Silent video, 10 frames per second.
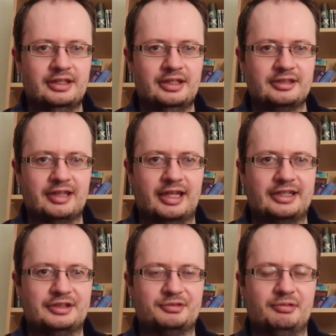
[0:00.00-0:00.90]
it's like
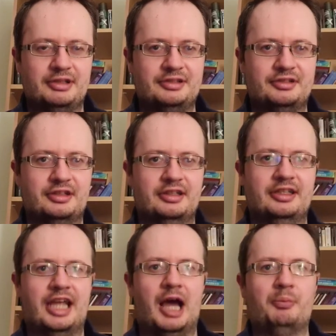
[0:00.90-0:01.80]
it's reaching
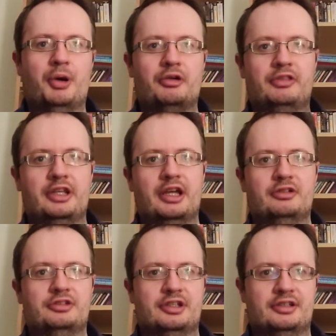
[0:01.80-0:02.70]

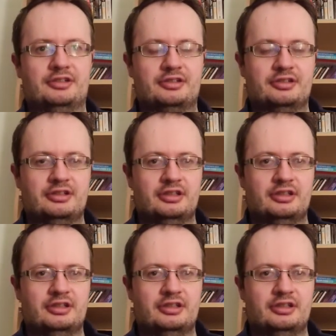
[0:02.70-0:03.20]
apotheosis,